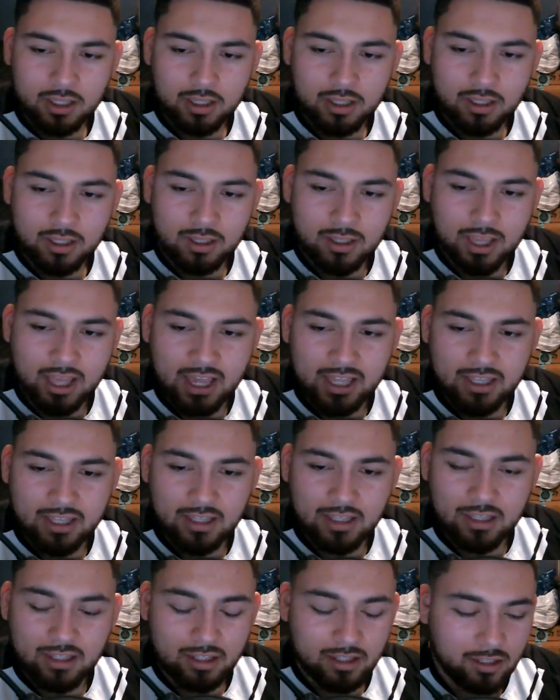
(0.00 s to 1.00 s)
that
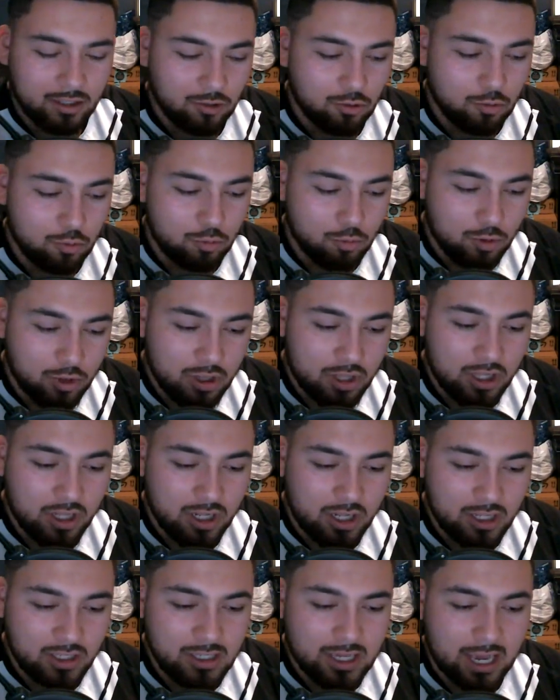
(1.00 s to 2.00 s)
you really
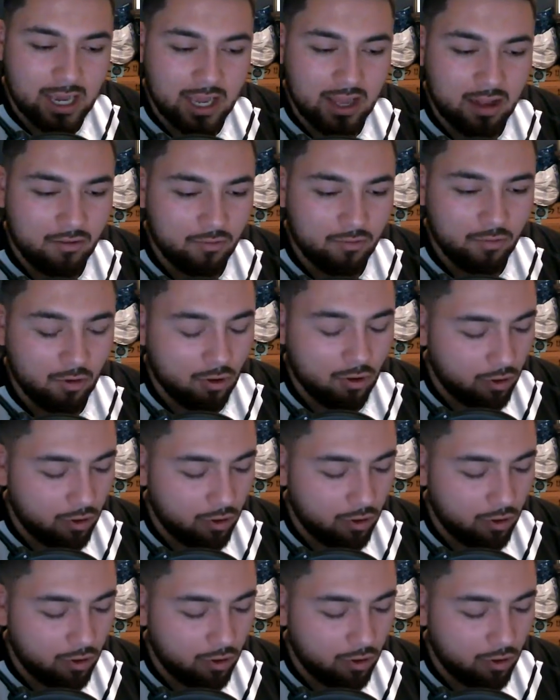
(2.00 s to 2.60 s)
need to have